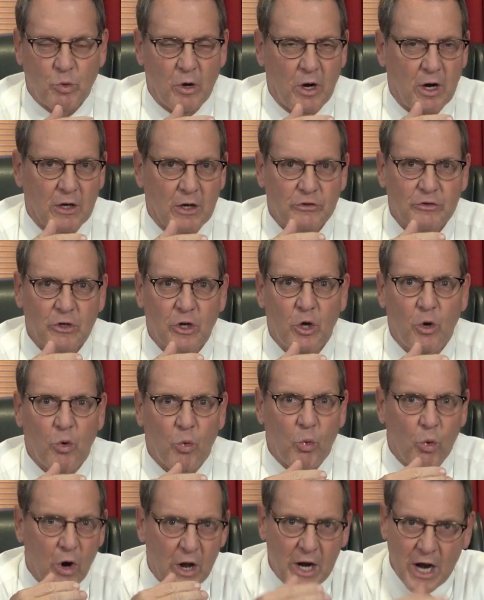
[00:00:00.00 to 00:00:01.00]
was,
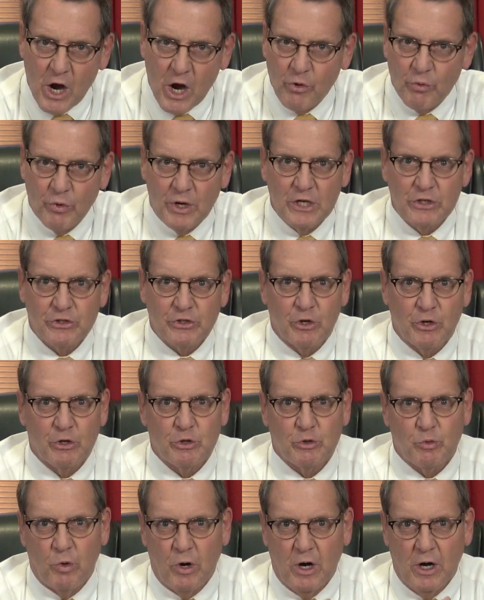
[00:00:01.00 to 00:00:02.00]
what our
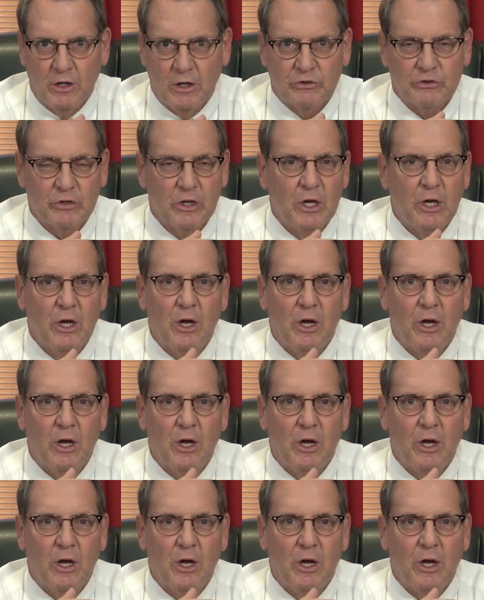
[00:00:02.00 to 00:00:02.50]
research was,